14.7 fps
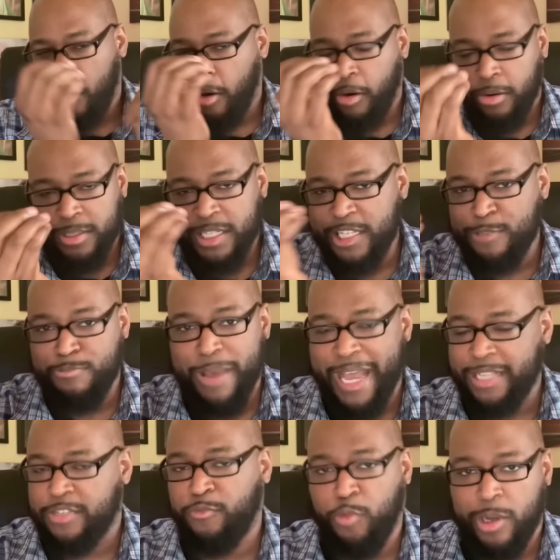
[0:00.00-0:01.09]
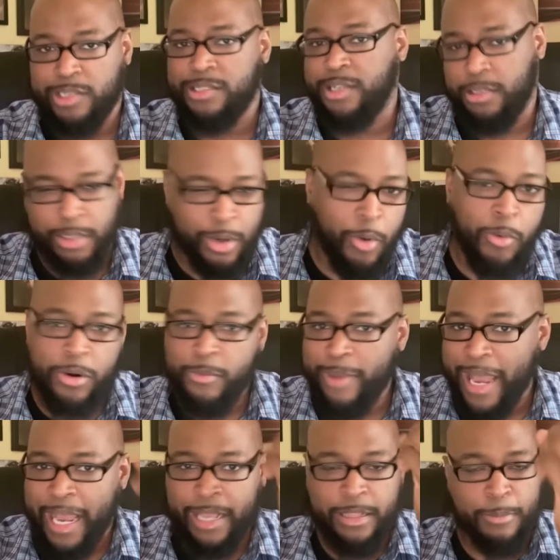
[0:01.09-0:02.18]
all these bets front and center: the
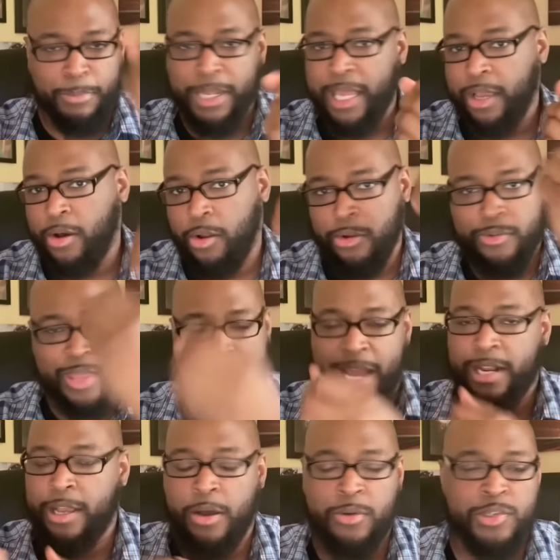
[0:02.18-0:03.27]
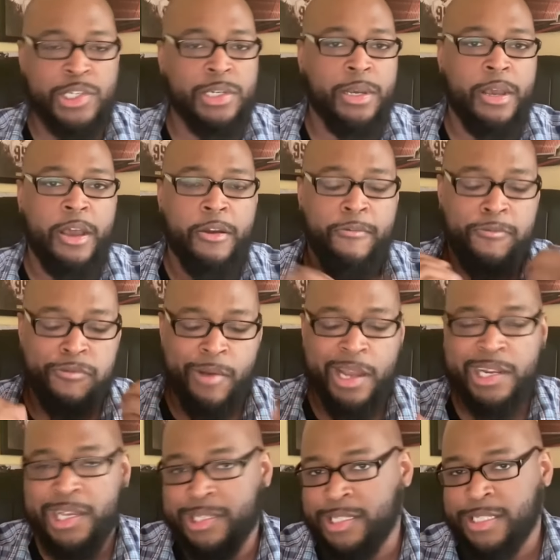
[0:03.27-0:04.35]
quarterback, the play caller, the head coach,
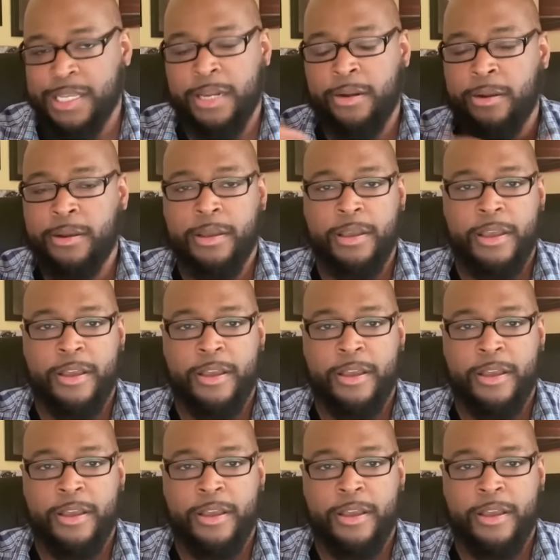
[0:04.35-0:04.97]
front and center